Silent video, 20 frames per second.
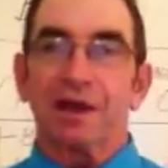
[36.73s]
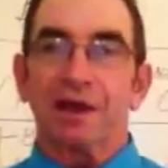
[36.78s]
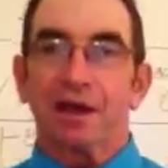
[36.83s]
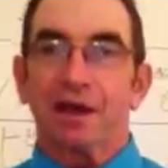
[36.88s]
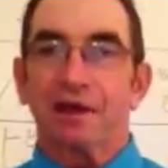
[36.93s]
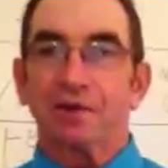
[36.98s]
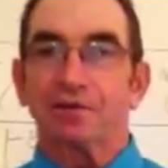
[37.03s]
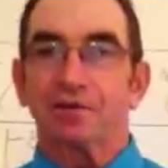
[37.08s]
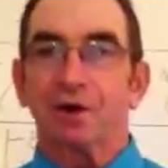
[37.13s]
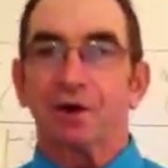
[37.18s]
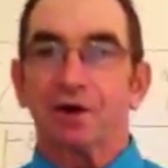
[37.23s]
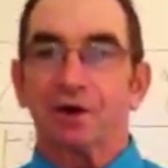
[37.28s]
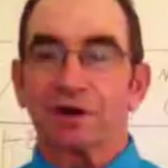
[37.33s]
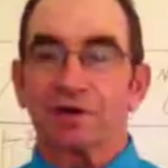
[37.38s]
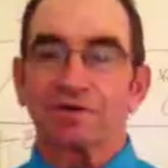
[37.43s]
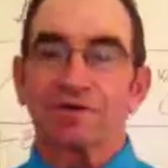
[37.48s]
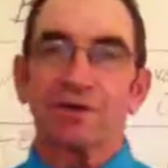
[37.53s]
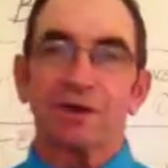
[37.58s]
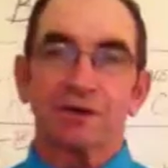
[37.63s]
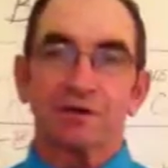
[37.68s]
And so
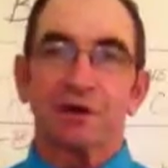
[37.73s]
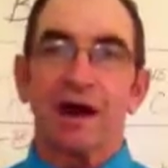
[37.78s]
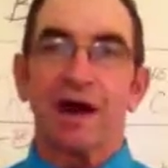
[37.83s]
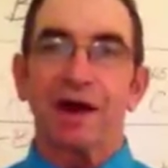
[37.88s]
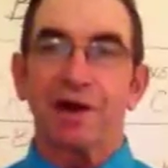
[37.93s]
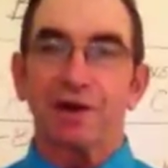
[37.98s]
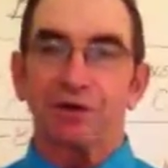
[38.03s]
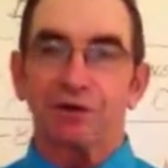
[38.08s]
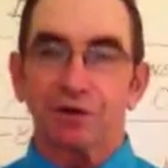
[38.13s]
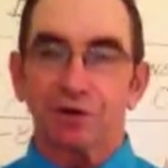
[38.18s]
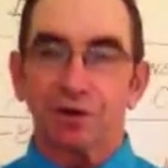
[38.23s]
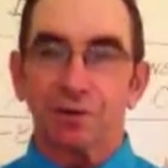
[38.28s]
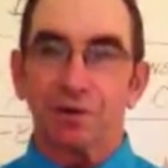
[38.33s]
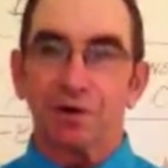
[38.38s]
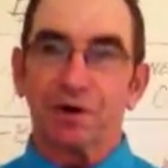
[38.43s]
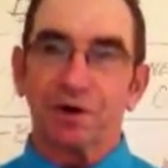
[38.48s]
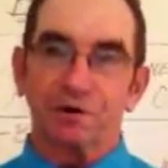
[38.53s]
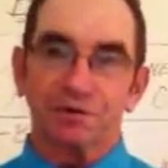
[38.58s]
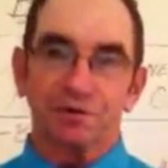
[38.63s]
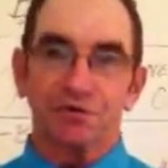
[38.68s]
let's get right into it,
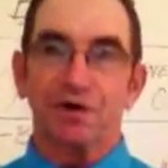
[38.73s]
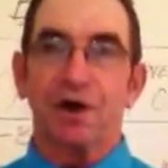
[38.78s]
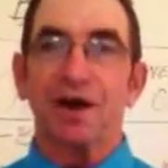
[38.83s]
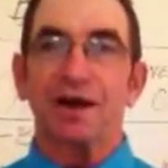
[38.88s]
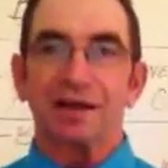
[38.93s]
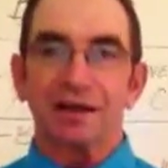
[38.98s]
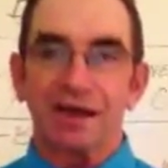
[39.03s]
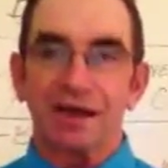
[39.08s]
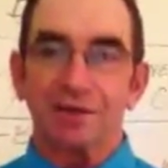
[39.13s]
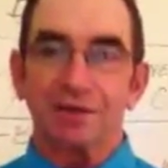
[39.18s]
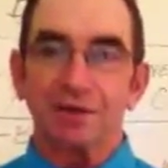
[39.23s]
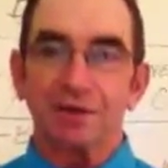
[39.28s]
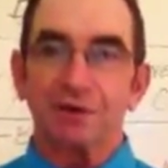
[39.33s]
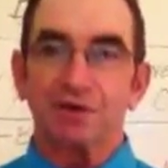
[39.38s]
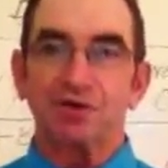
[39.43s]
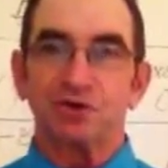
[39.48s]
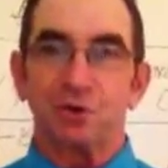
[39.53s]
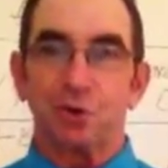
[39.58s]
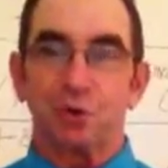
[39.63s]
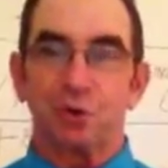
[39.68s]
because I'll try to keep these
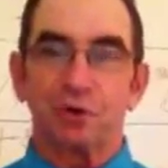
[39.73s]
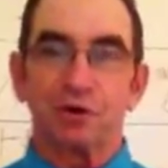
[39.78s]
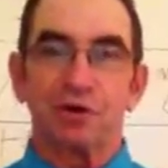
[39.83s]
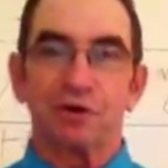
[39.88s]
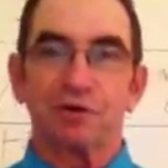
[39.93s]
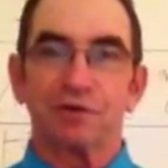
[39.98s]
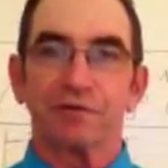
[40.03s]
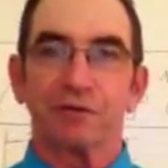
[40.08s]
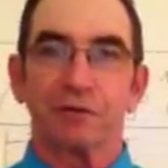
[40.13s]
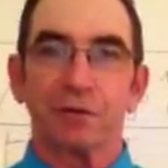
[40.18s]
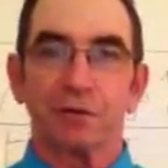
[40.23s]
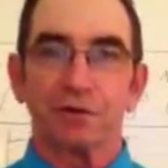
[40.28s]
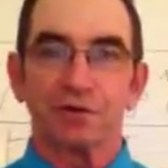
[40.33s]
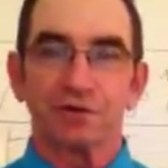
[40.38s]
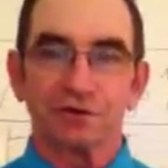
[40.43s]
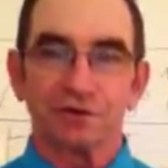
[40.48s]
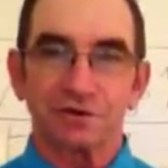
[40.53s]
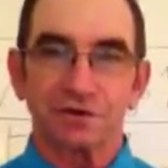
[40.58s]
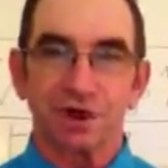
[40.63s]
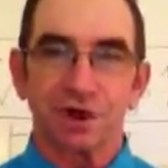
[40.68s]
short here for us.
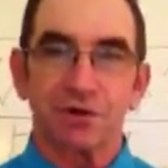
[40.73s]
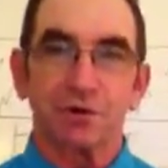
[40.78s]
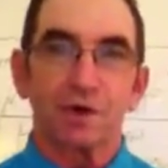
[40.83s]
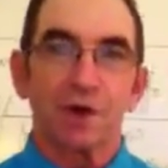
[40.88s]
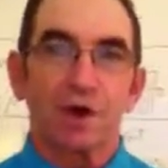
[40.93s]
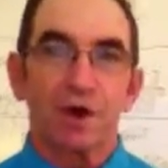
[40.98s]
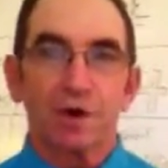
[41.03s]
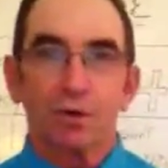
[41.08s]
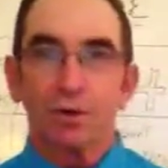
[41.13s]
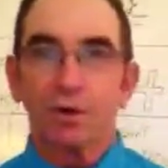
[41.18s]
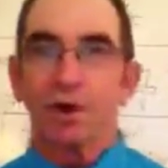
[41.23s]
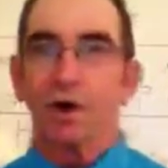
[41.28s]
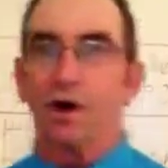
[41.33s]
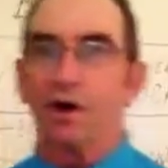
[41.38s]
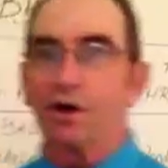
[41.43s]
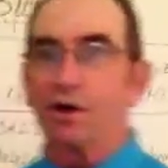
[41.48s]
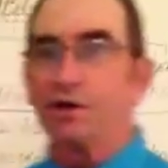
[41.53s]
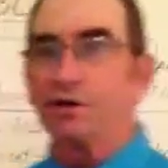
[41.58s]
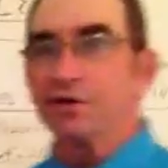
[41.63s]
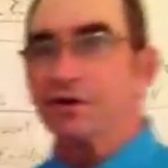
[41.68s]
And so we
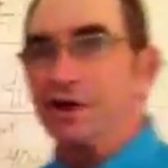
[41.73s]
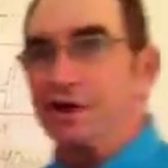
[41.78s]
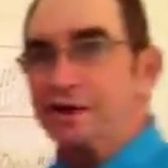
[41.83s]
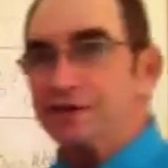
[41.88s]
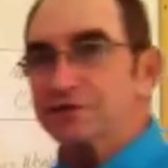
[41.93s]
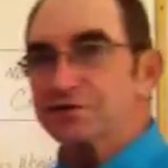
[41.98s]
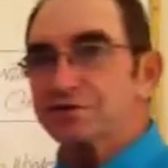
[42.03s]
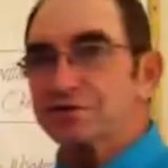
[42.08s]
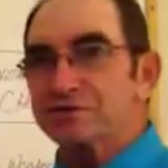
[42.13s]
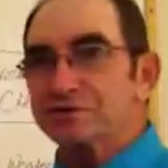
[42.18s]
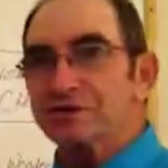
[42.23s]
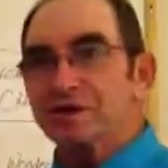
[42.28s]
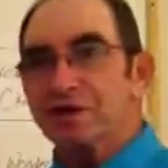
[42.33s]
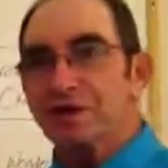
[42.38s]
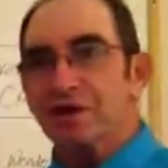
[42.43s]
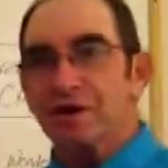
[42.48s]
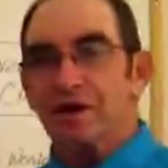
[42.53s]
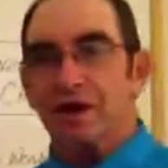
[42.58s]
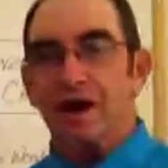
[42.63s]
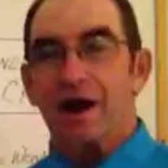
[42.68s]
are indeed, as you see
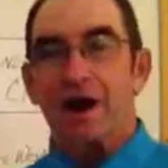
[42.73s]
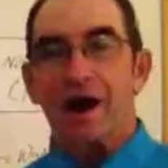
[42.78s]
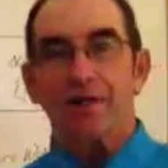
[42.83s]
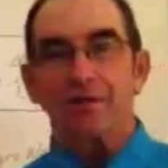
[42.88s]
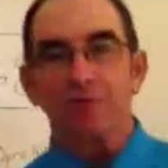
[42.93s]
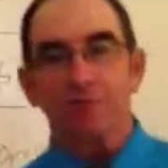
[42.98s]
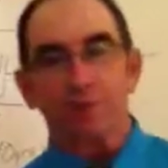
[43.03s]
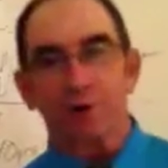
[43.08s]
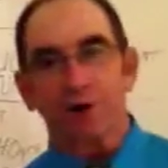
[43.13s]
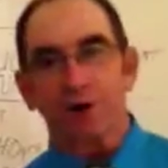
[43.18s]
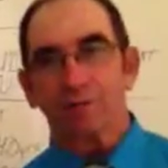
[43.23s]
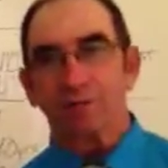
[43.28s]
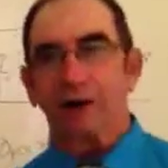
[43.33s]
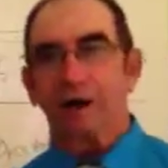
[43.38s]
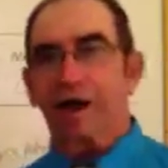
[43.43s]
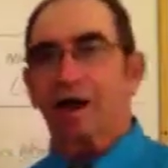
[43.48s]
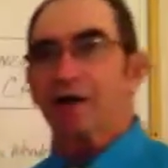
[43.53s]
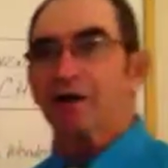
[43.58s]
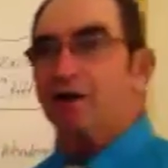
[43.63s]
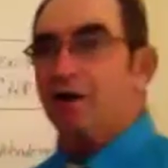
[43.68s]
here, I have upon
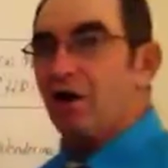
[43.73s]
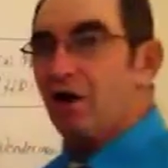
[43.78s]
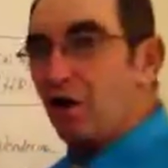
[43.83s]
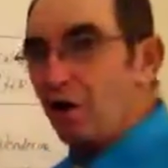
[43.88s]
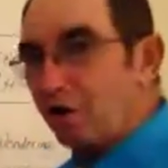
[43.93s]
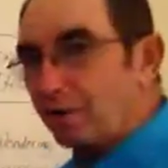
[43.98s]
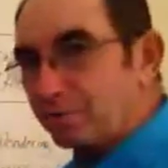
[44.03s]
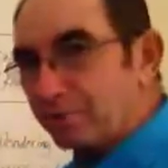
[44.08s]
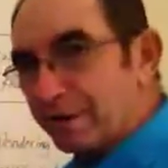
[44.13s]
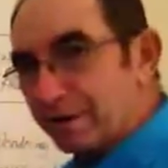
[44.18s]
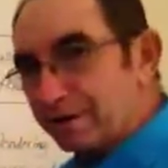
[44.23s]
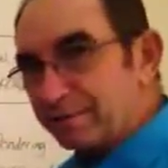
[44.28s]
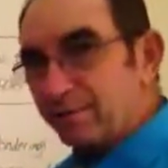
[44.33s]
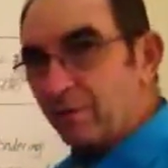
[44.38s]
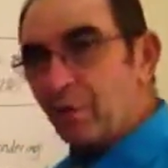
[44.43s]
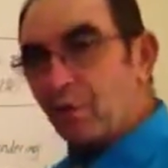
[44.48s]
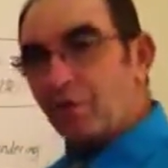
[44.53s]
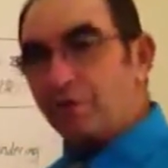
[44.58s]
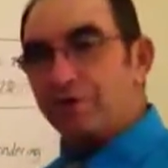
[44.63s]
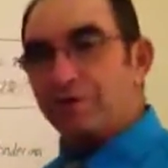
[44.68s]
my homemade
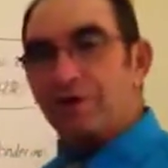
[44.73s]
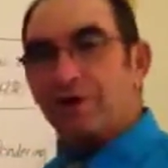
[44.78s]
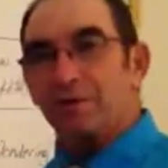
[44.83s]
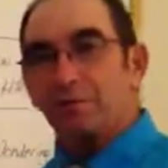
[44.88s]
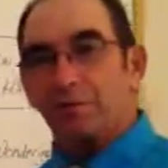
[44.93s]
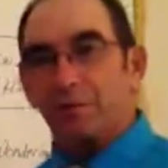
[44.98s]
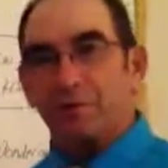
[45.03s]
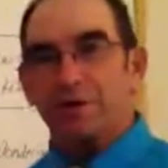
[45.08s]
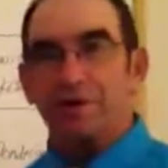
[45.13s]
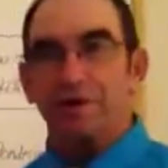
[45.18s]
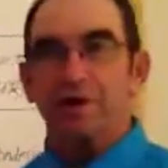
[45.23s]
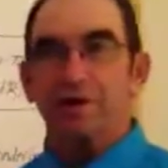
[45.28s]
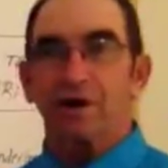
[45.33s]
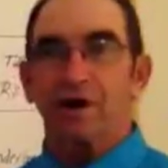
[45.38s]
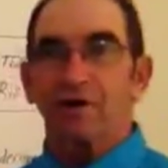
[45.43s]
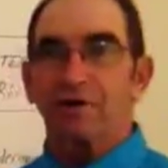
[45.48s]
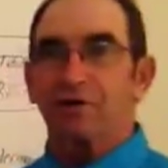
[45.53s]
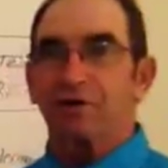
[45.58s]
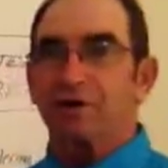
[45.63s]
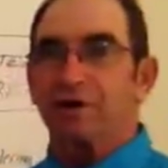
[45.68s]
board that I'm working
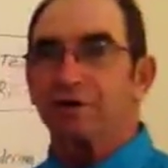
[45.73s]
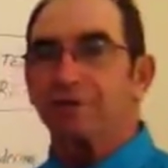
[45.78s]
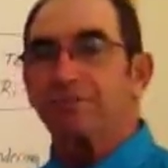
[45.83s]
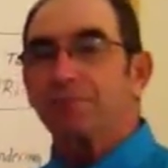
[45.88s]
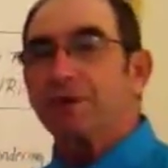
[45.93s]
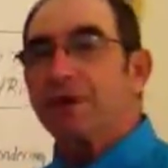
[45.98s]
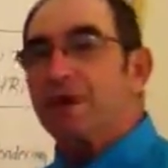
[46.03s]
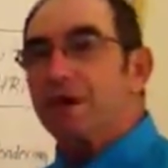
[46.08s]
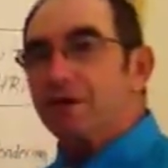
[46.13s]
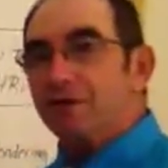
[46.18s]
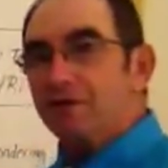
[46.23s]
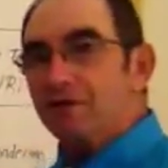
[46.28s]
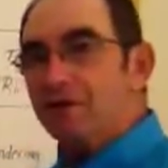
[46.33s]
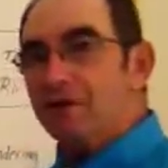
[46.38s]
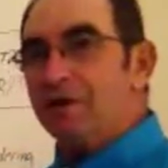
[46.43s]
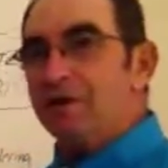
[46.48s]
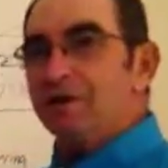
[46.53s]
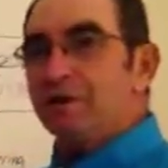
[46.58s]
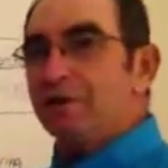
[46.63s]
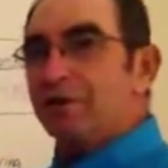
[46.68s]
off of,
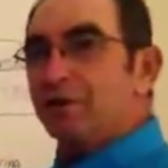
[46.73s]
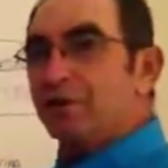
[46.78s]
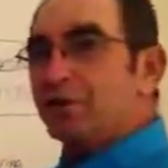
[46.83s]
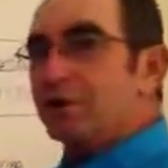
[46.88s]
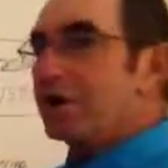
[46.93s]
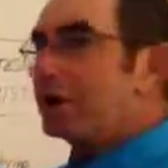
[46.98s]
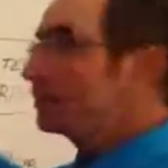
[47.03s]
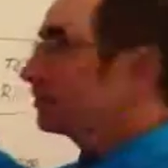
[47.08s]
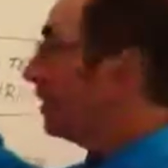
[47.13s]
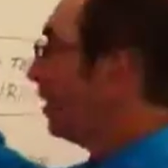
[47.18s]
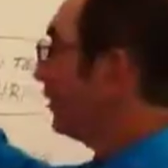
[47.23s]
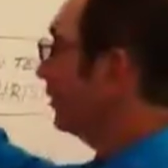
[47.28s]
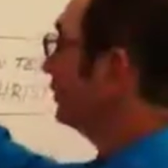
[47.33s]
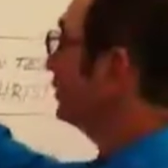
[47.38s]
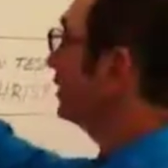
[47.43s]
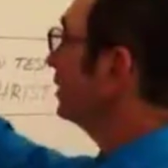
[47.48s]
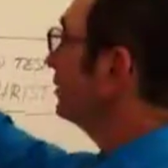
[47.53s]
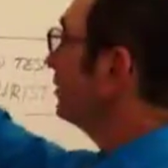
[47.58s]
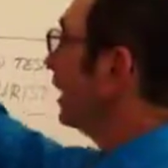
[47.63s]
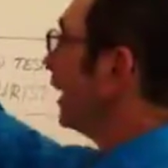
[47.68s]
that we are
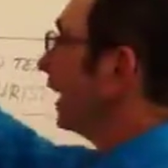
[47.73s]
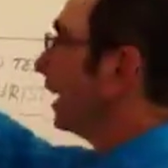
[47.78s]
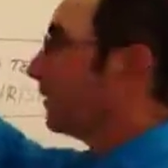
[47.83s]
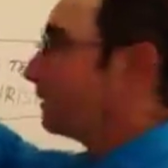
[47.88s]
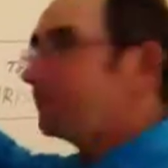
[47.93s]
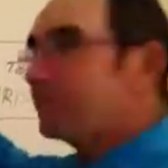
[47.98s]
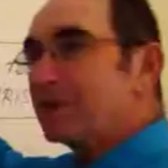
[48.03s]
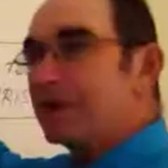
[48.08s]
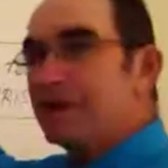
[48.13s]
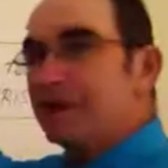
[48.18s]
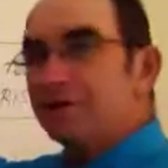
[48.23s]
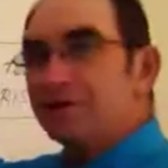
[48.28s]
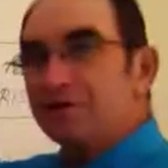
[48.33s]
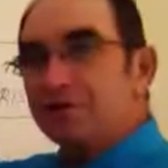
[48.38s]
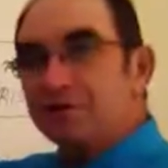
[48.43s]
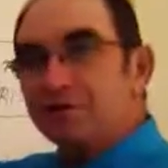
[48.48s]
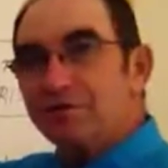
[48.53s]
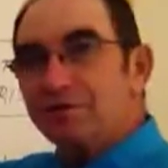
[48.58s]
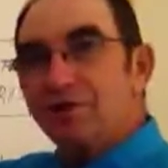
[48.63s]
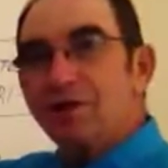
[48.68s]
talking about the
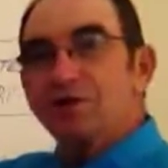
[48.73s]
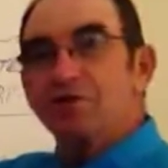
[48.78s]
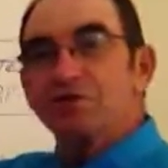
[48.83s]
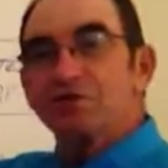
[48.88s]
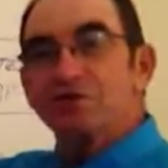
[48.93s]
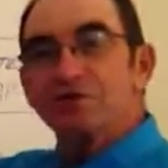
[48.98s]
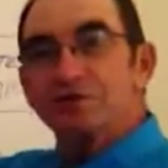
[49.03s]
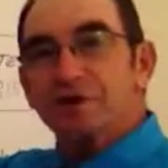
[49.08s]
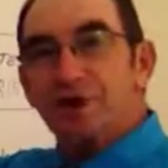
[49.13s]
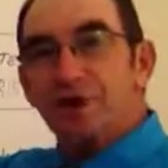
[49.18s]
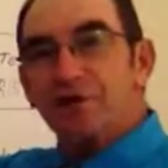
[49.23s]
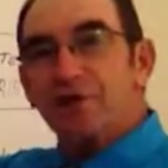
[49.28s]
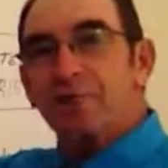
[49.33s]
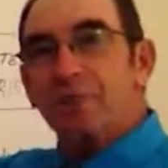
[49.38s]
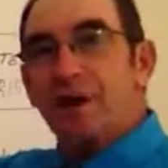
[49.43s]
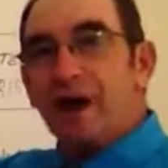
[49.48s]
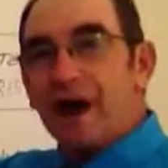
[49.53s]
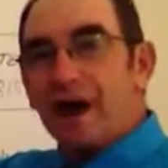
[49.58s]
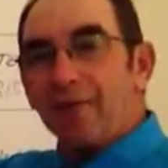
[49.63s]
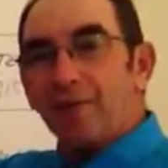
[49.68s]
divisions of the
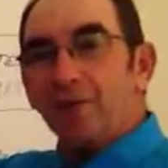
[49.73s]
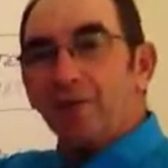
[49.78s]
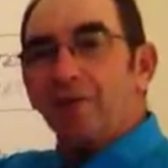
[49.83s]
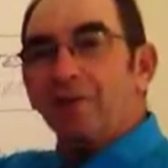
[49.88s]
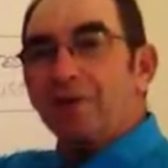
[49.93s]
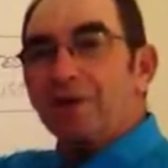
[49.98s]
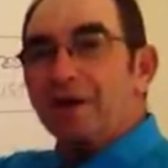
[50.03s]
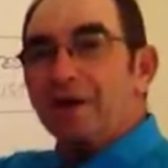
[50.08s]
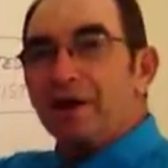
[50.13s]
Bible.